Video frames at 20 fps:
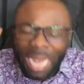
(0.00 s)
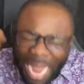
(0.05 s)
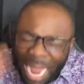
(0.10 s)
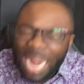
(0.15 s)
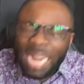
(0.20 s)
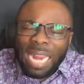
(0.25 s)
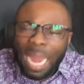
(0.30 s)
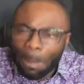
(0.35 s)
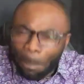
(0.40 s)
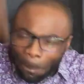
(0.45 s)

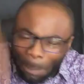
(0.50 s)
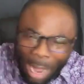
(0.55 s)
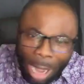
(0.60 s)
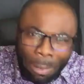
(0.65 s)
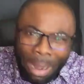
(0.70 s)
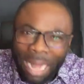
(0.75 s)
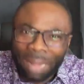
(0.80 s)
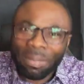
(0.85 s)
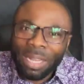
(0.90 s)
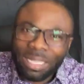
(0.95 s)
any
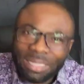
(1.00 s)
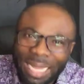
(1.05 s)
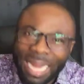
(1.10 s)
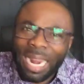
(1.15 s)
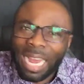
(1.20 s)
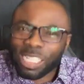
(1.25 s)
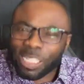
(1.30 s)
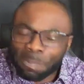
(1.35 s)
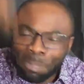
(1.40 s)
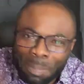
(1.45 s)
power that
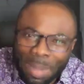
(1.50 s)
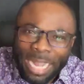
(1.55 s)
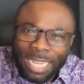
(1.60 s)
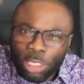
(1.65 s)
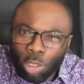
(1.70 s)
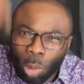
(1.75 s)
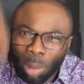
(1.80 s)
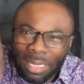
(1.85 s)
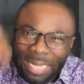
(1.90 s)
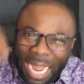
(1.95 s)
has made
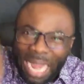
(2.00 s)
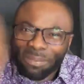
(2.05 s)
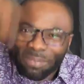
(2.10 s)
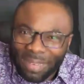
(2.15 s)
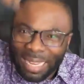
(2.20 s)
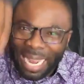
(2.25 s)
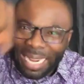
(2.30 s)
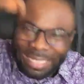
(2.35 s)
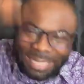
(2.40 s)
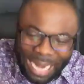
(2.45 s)
your life
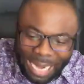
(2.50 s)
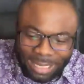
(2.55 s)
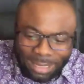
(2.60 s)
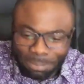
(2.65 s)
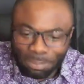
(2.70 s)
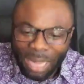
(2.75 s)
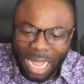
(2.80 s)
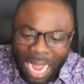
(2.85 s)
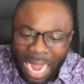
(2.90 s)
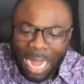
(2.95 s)
like that,
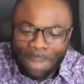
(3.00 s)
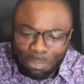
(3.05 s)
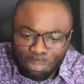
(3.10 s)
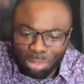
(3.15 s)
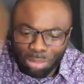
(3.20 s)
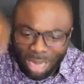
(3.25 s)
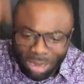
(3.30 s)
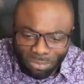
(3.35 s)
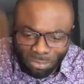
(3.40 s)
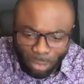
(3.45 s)
I
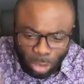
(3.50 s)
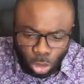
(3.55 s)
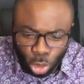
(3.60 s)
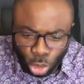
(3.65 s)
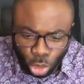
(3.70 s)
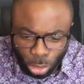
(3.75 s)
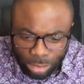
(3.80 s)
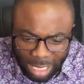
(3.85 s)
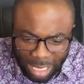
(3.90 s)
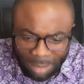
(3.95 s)
pray for you
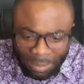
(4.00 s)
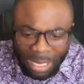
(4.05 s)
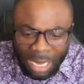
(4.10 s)
today.